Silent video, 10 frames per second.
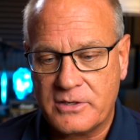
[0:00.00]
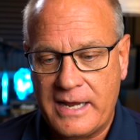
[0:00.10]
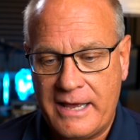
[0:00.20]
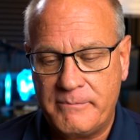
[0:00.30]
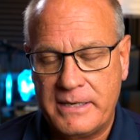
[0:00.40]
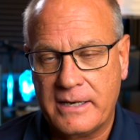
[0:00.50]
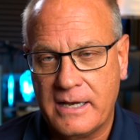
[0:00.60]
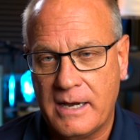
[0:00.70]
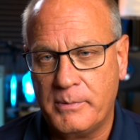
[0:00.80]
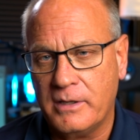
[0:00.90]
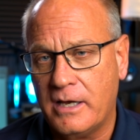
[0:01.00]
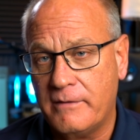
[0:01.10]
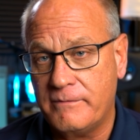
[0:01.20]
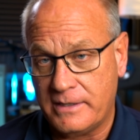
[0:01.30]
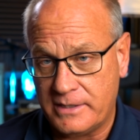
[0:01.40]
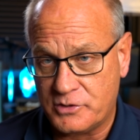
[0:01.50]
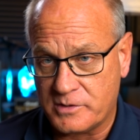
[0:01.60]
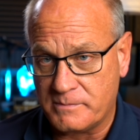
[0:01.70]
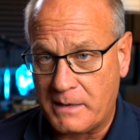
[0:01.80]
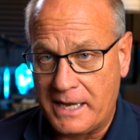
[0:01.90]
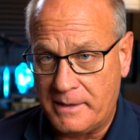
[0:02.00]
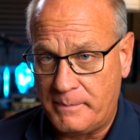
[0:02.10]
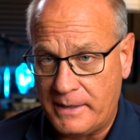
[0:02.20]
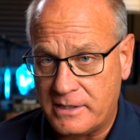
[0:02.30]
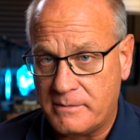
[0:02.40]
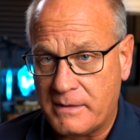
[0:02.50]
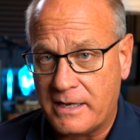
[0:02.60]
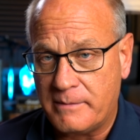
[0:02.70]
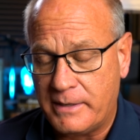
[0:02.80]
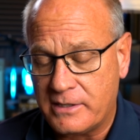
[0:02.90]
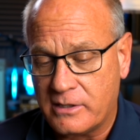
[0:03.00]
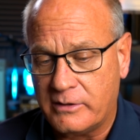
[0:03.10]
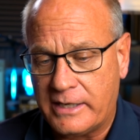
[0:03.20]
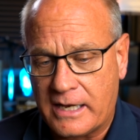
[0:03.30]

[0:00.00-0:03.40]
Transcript: there have been a couple of, and this is my opinion only,